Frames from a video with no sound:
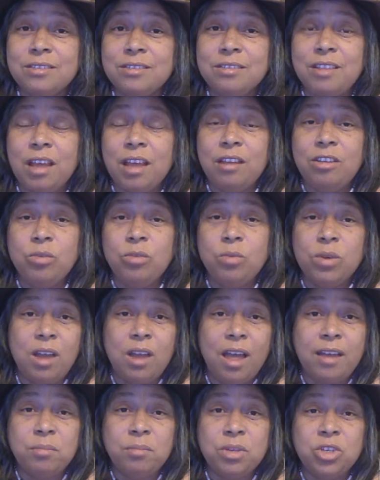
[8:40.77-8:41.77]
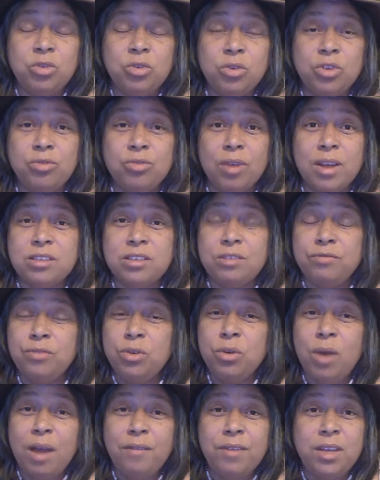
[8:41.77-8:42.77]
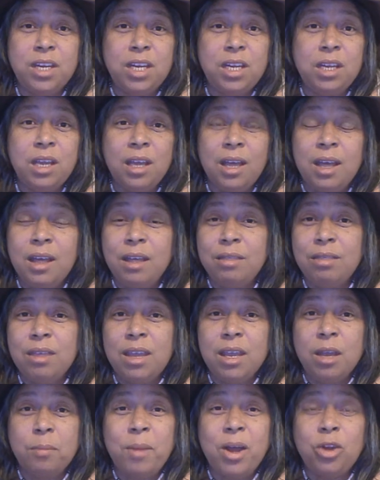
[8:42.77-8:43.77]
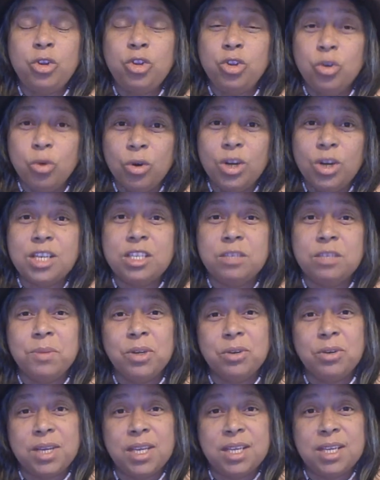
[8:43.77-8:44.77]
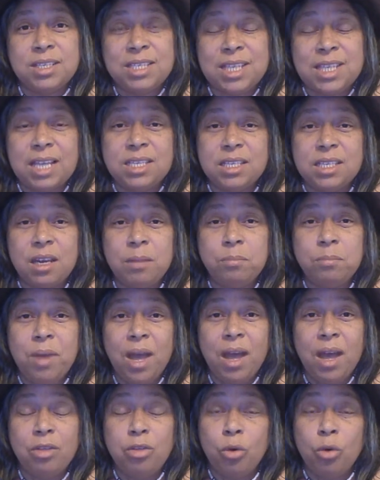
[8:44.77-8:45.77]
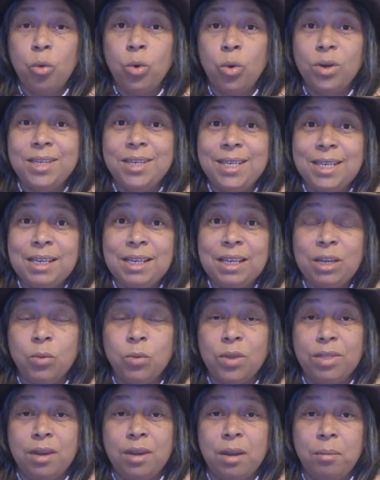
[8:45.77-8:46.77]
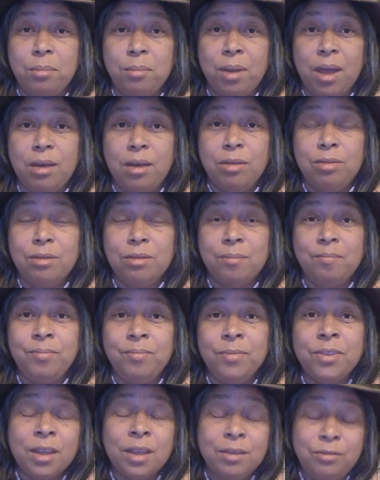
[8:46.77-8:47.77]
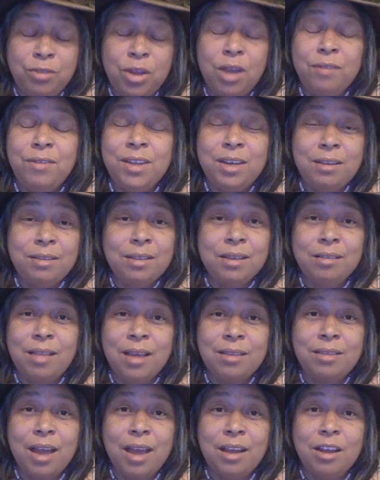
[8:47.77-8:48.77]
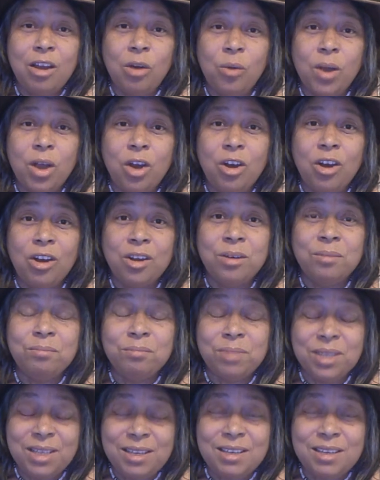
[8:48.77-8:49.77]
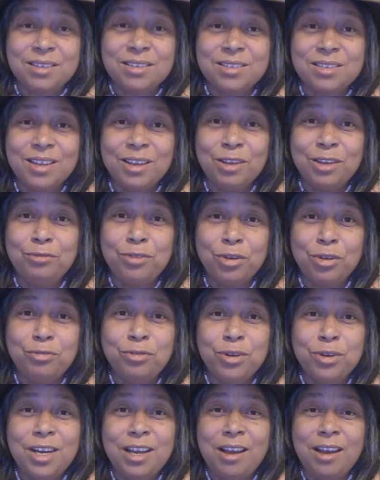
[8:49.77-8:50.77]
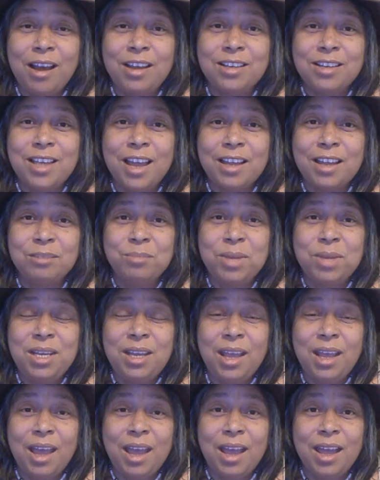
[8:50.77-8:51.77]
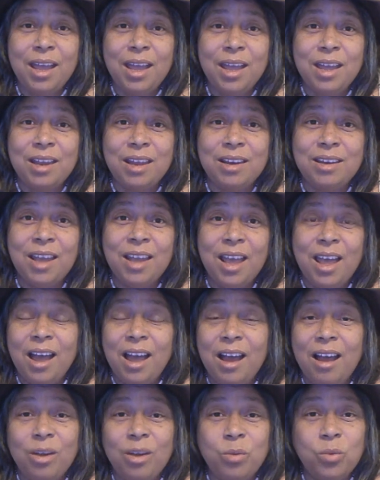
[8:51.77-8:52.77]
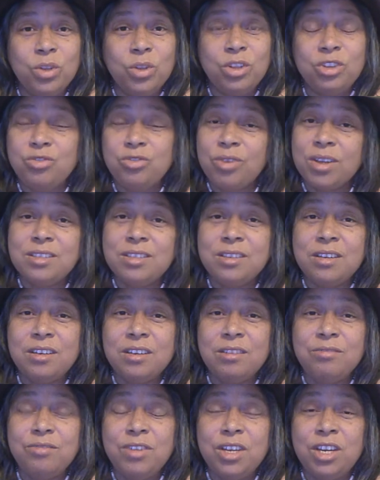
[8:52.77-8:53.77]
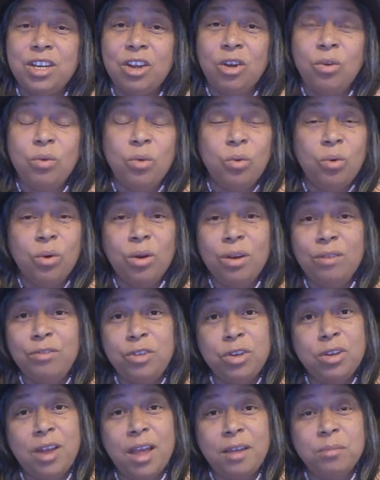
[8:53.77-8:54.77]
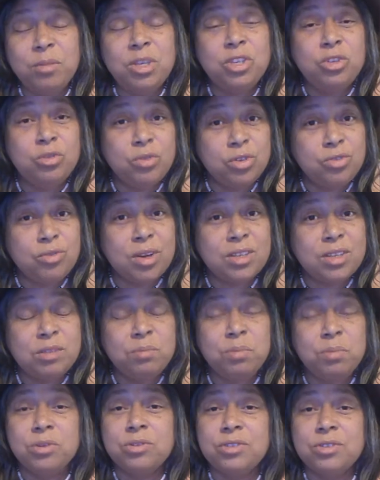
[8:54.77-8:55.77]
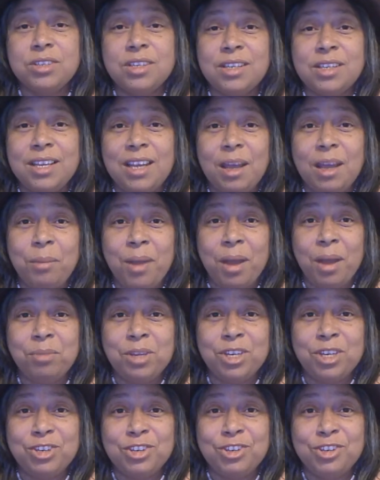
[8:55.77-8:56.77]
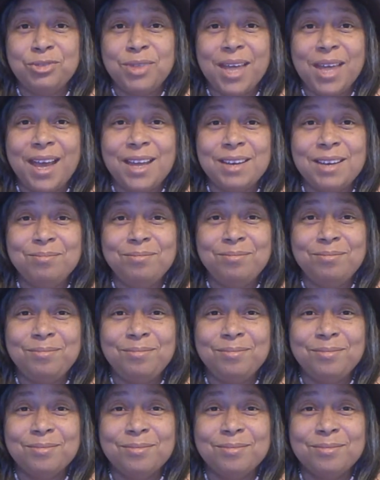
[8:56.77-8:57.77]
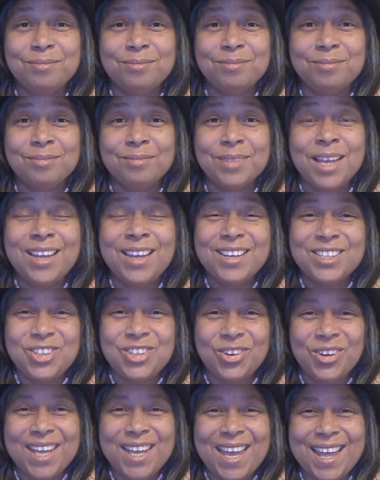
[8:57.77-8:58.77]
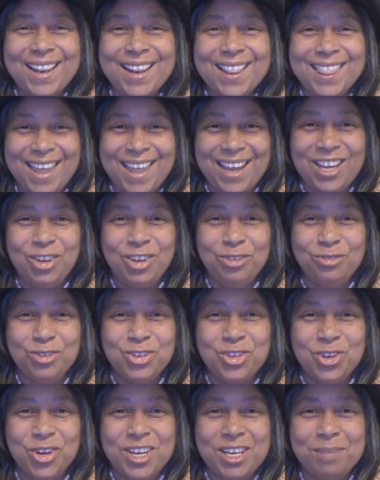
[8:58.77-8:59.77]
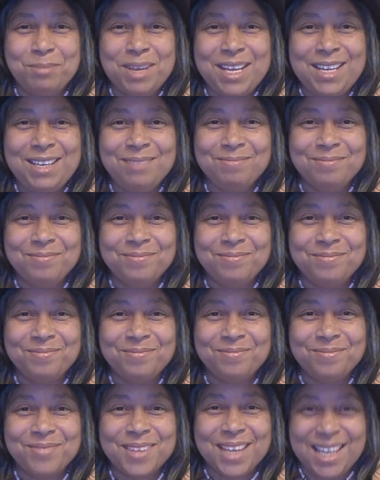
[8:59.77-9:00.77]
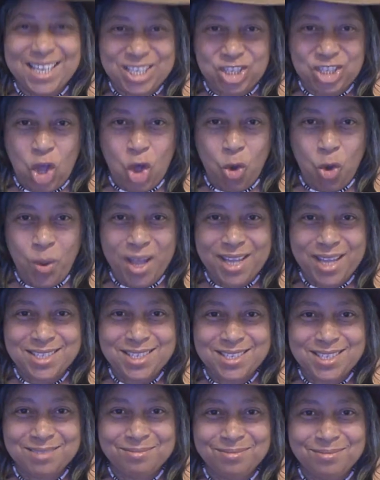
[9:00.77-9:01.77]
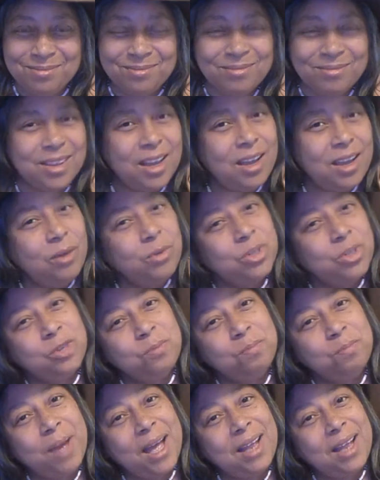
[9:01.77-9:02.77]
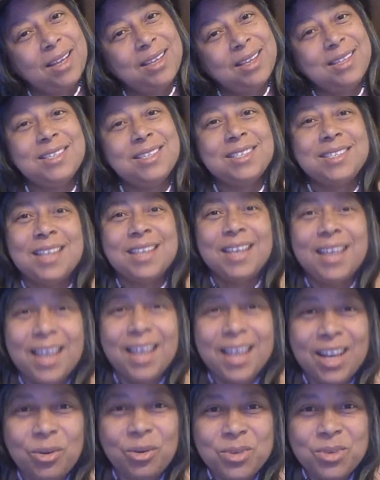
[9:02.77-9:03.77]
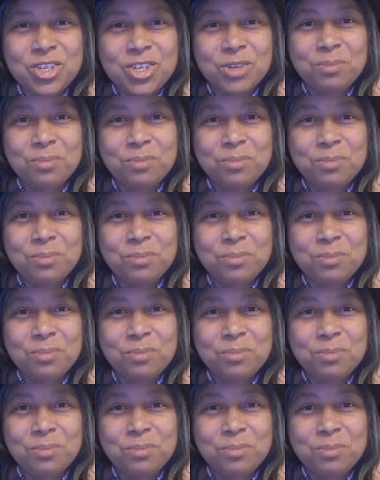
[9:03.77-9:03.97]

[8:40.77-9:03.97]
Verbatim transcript: that you would like me to address, if you have anything about your experience as an empath or dealing with an empath, if you have anything like that going on, please feel free to contact me, and I will address it in a video, or if you'd like me to address it personally, I'm happy to do that. So again, thank you for joining me. As always, I wish you balance, and I wish you